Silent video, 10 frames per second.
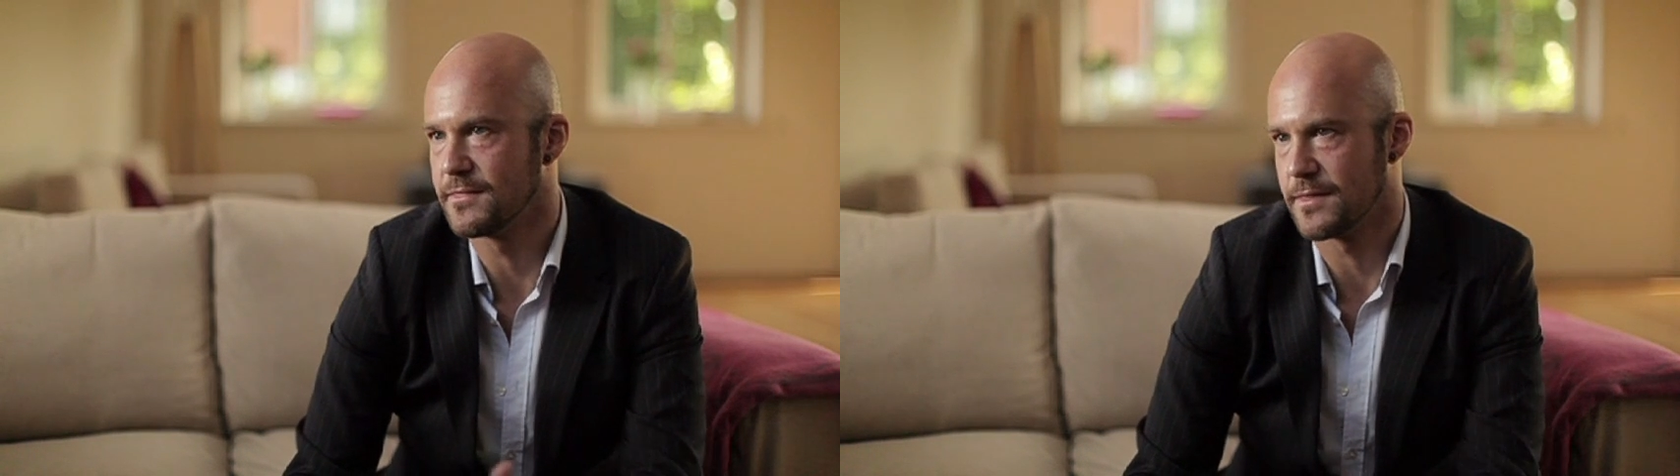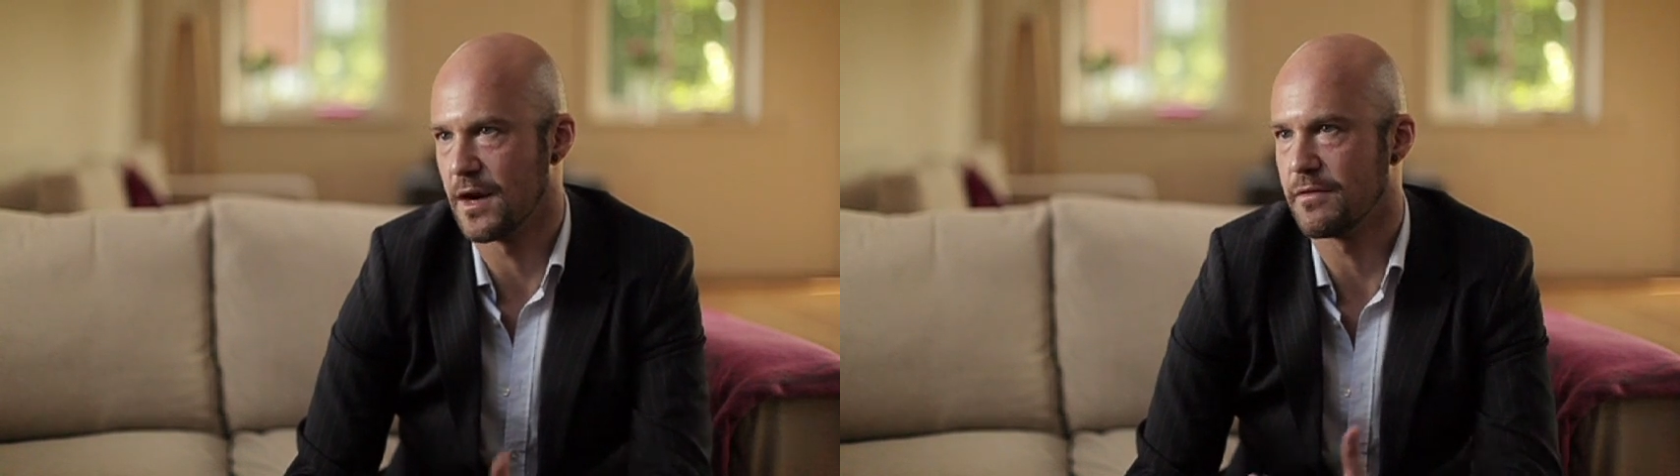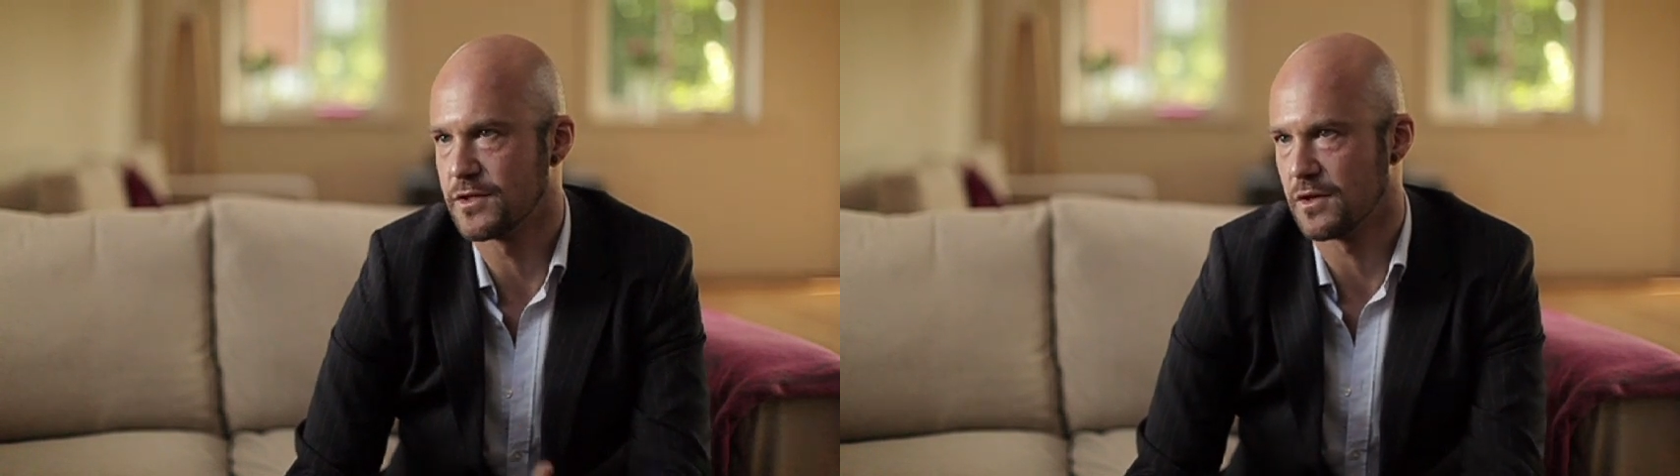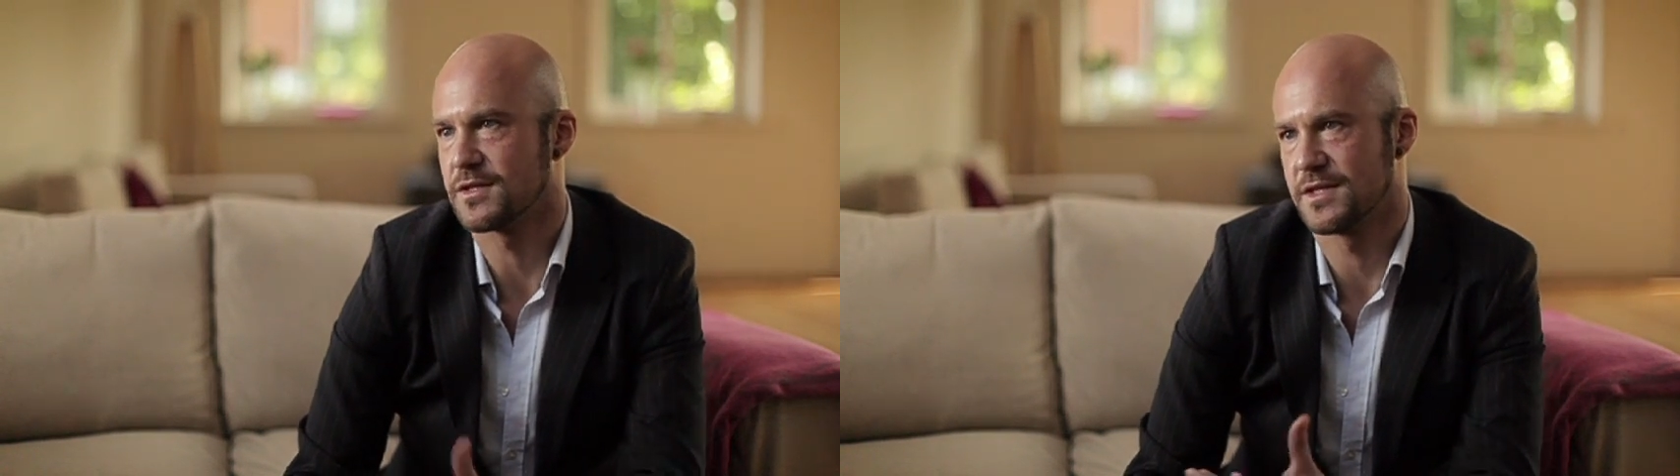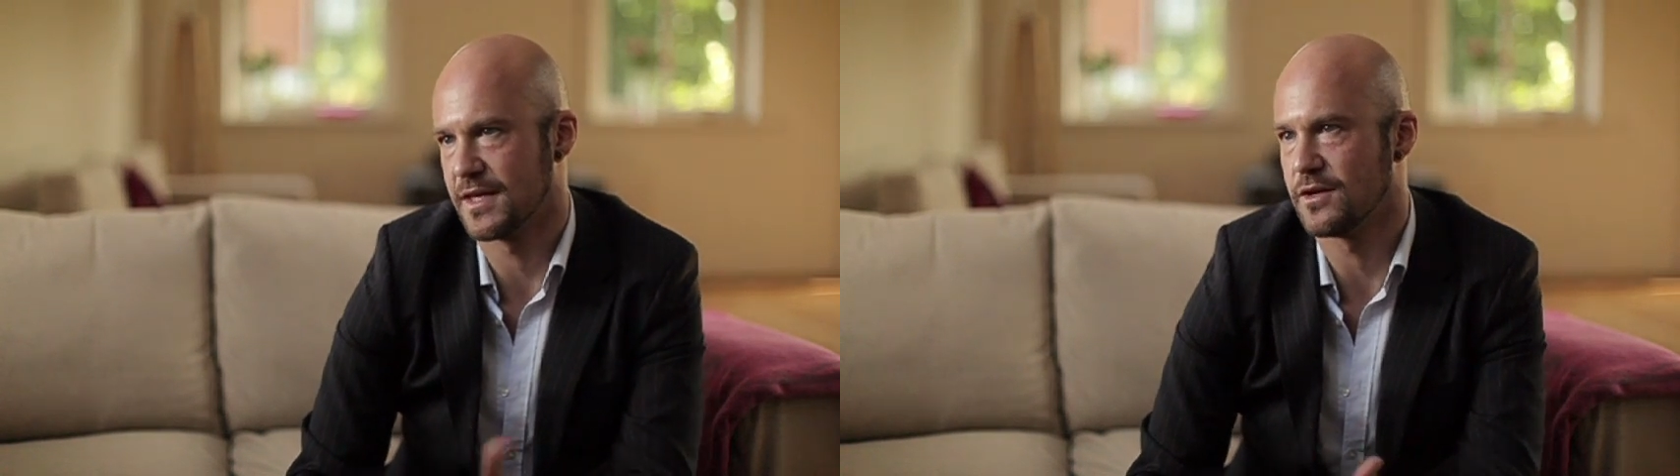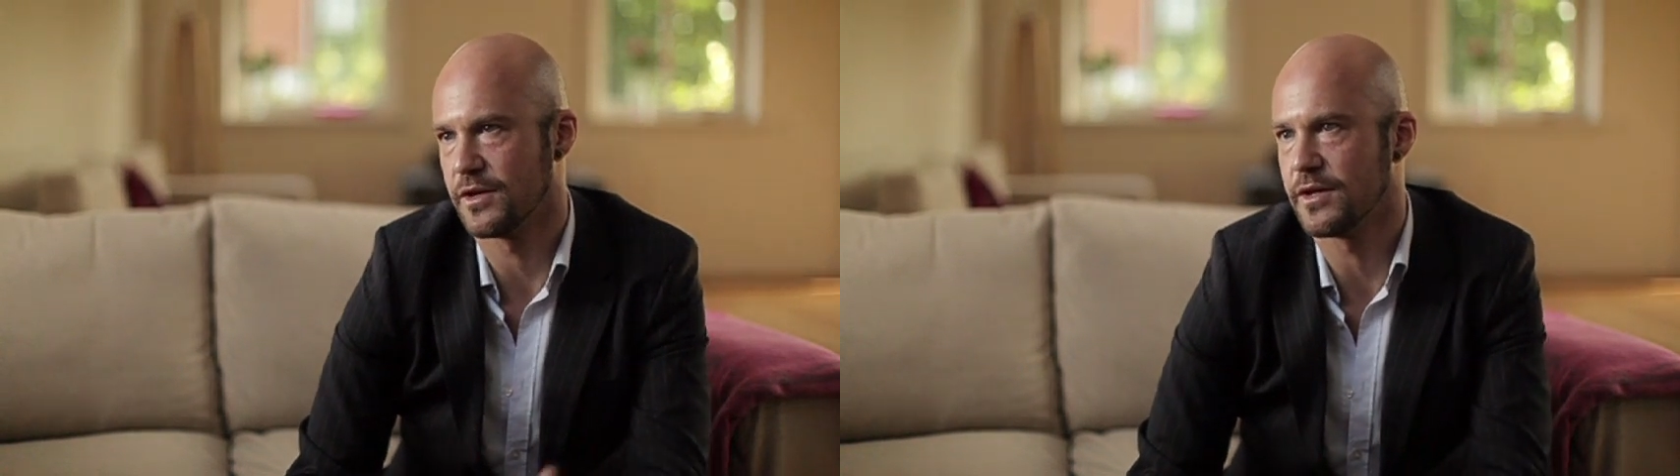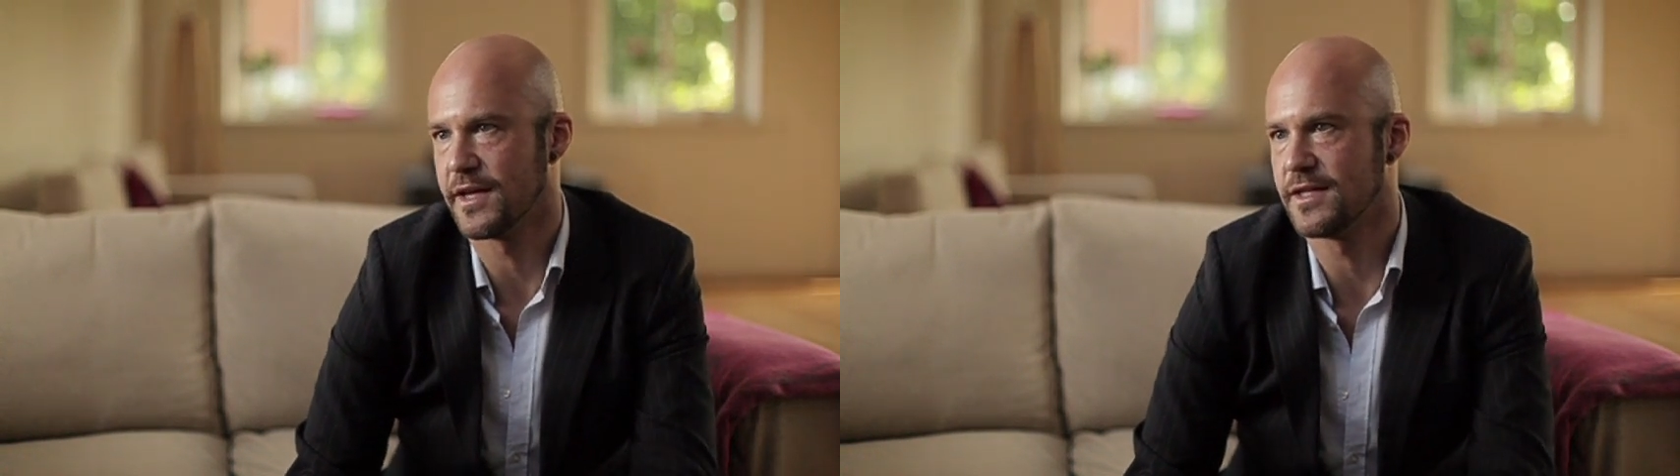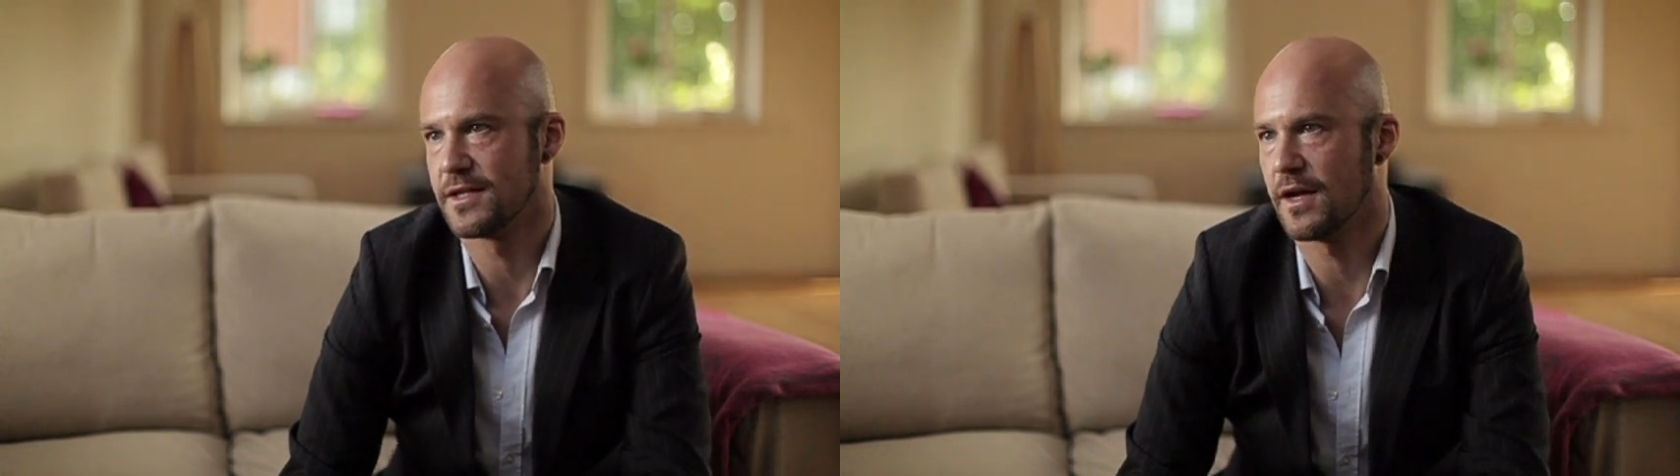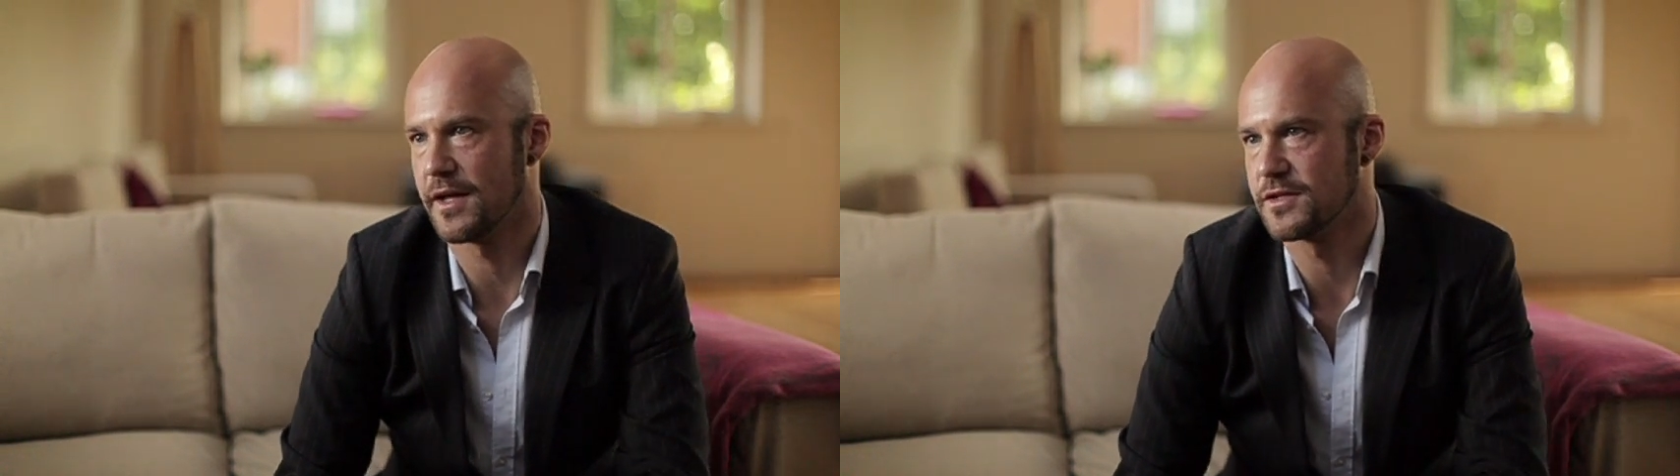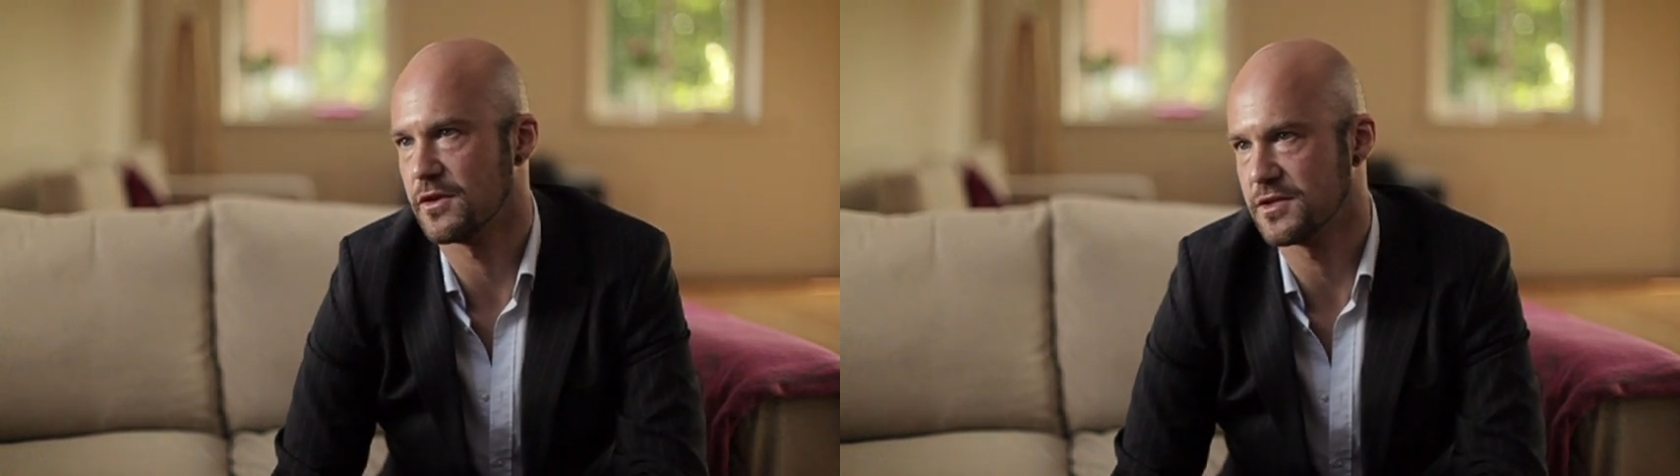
the doctor said, look, you need to go into